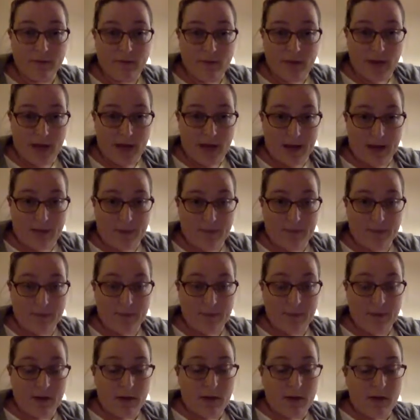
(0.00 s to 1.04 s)
Okay.
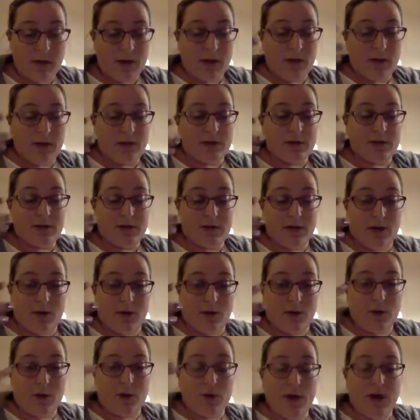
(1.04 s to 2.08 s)
So
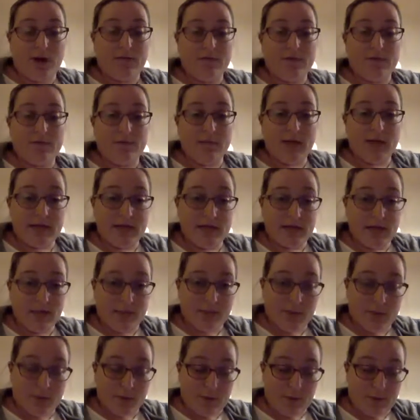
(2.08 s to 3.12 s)
you have to mix up
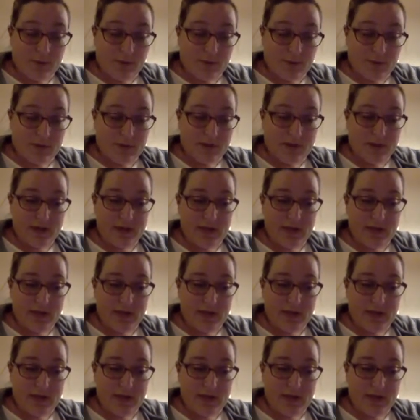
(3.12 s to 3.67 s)
your posts.